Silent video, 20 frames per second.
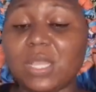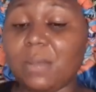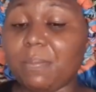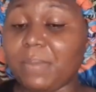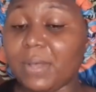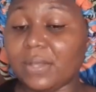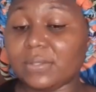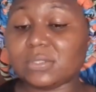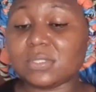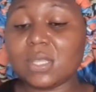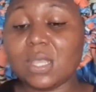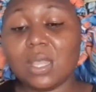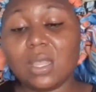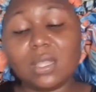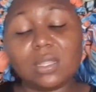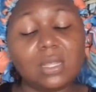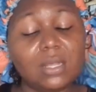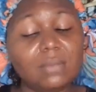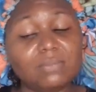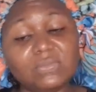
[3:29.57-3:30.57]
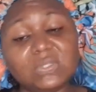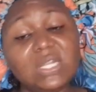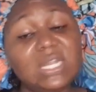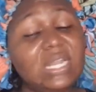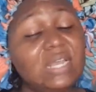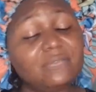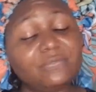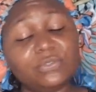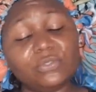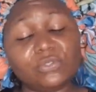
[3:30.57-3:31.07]
about the
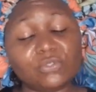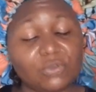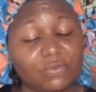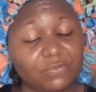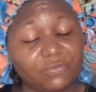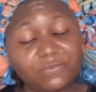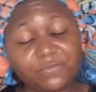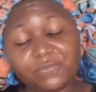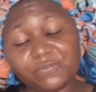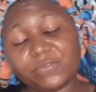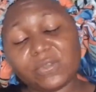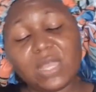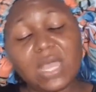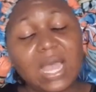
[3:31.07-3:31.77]
levels of